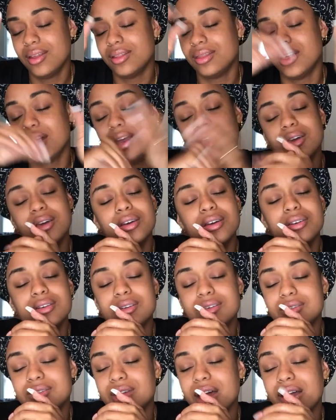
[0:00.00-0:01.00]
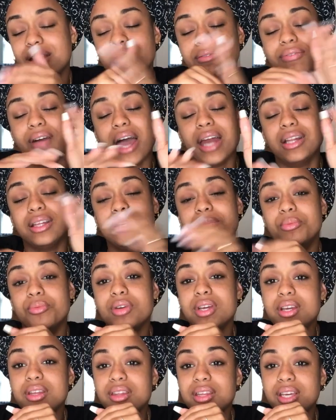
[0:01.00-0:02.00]
Thank goodness. I can finally
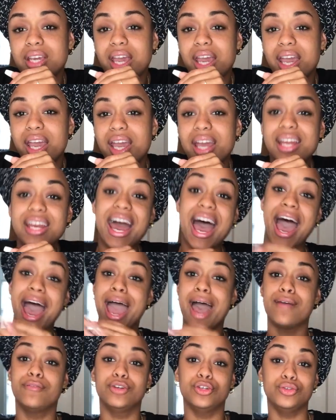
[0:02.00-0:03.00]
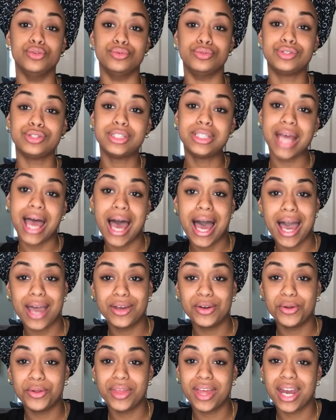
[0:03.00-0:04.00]
breathe again. I have a new
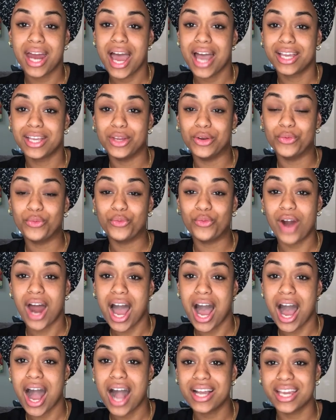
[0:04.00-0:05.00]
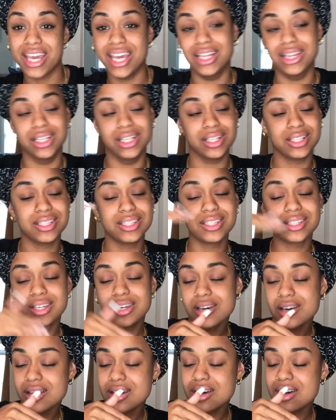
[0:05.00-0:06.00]
style that I can rock. It looks
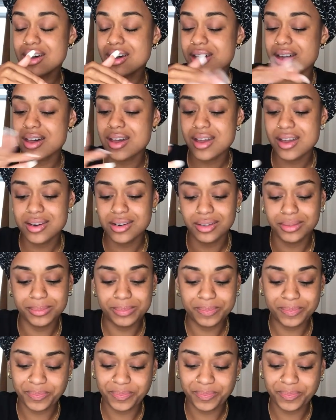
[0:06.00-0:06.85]
good.